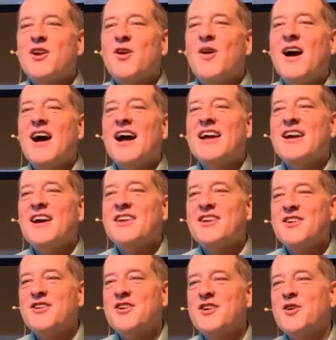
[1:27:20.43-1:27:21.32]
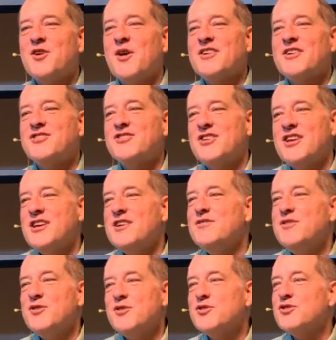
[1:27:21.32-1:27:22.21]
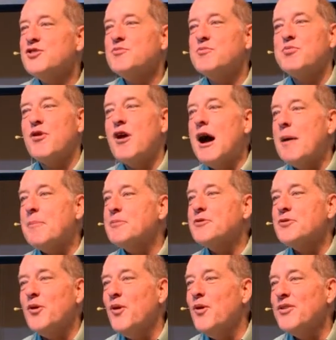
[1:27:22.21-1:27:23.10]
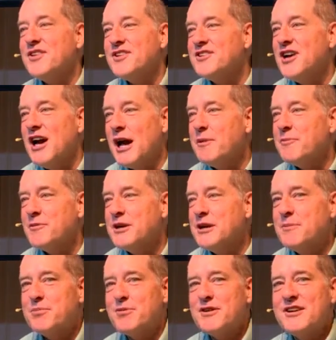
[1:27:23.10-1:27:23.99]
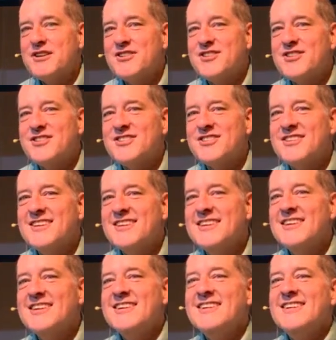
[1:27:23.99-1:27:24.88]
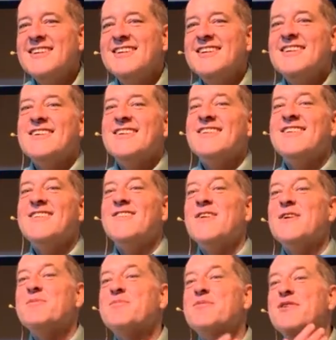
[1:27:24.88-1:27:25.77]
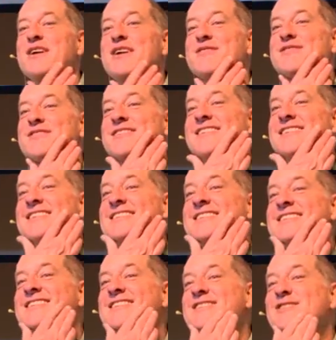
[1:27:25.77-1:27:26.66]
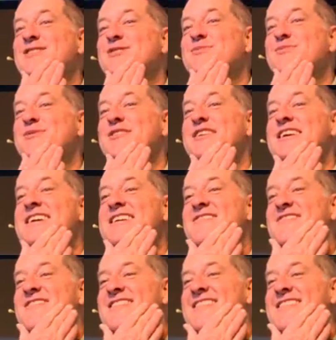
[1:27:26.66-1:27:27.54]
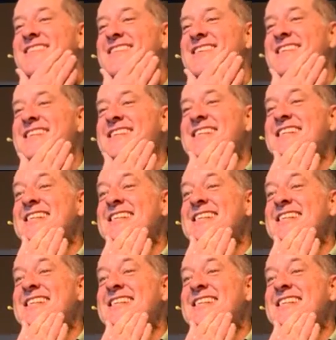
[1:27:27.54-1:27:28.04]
You know, I, you know, Steve uses props all the time when he preaches. What prophet likes to use props?